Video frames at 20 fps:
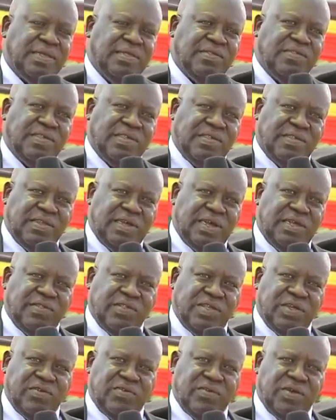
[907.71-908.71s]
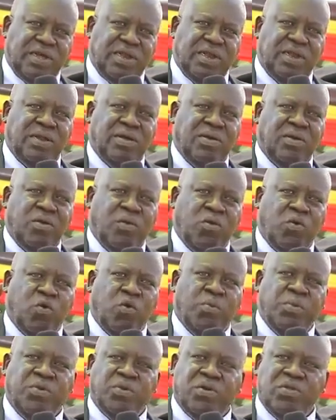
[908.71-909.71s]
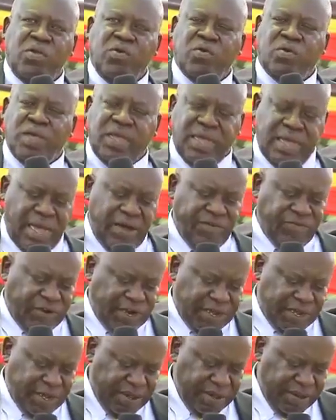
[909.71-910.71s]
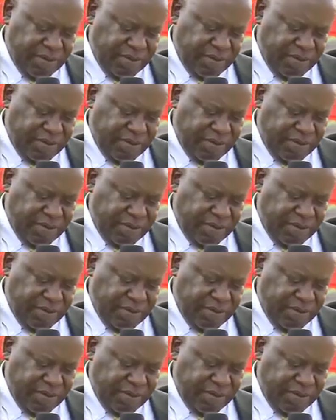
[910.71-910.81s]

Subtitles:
his sisters, children, whom he was looking after.